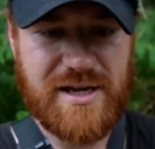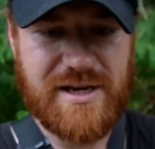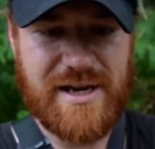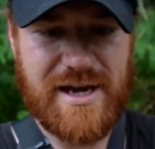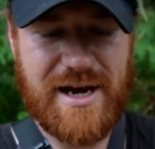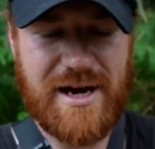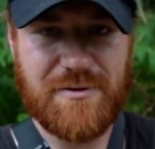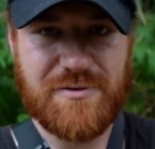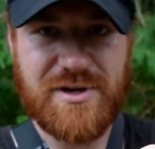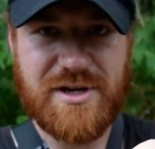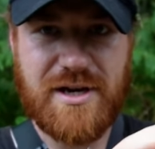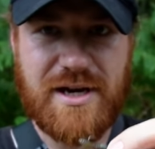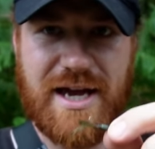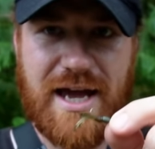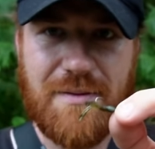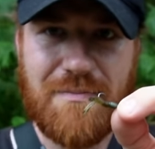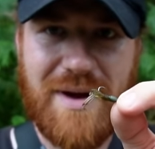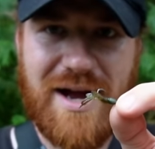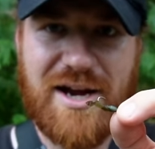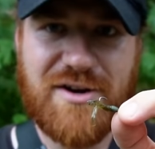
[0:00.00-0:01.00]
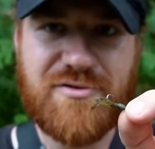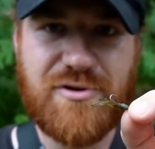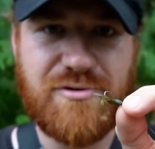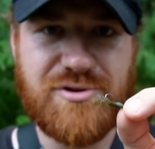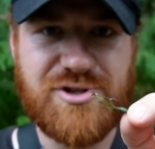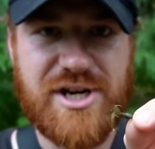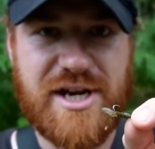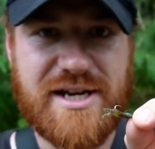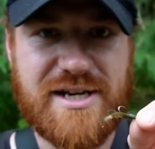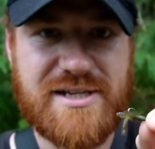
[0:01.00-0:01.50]
Now, you can get micro
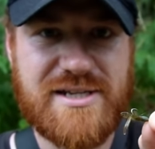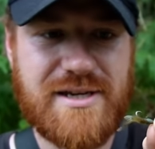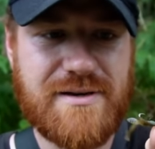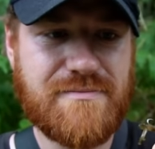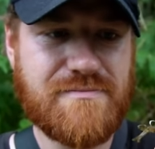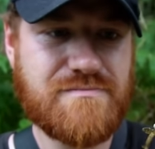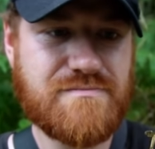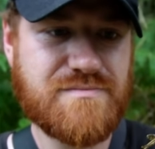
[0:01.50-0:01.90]
jigs,